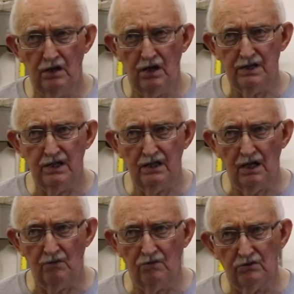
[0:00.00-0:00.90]
I think
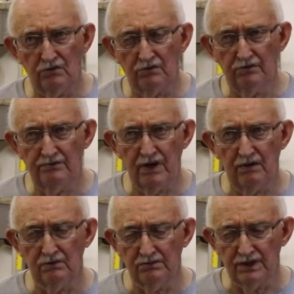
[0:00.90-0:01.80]
that will
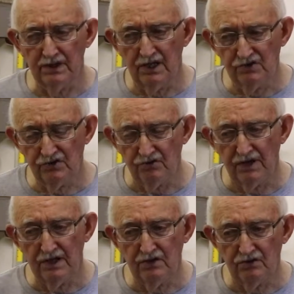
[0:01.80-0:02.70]
probably get you
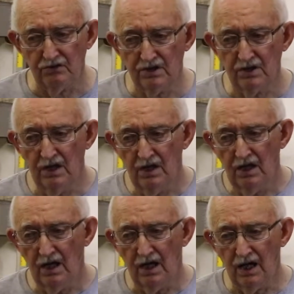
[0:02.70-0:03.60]
into it.
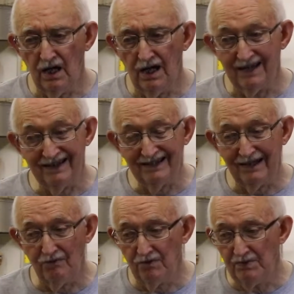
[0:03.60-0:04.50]
I think
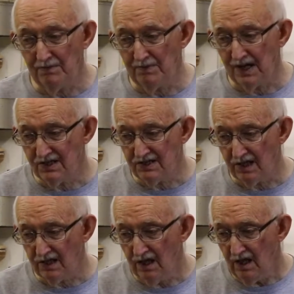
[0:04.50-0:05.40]
that would be
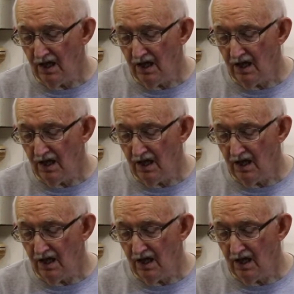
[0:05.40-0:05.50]
basic.